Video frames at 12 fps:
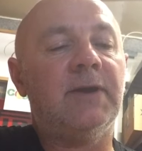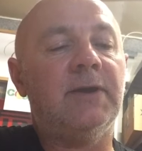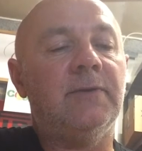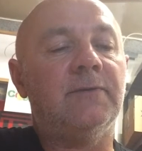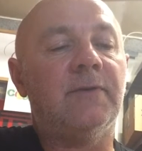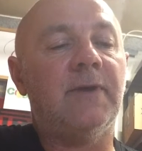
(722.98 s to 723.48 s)
get
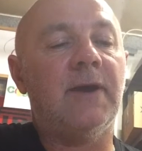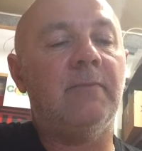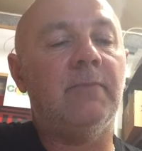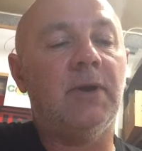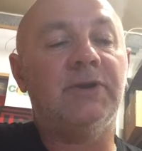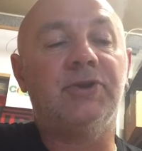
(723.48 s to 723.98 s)
used to that,
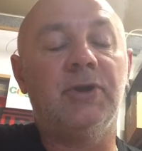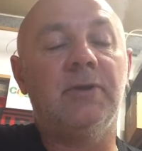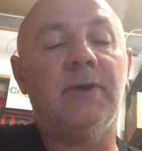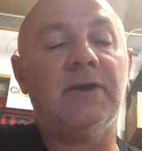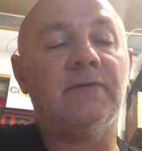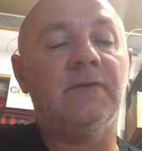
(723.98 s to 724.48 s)
but I
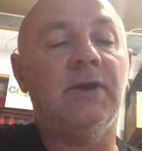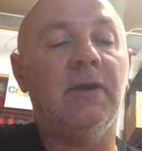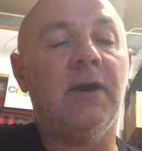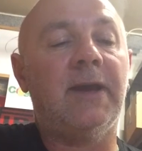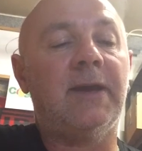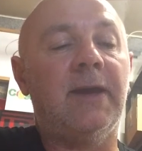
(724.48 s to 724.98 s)
do actually
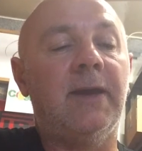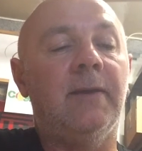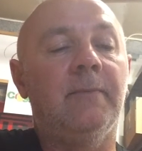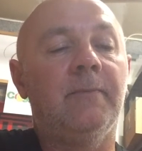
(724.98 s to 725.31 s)
like it.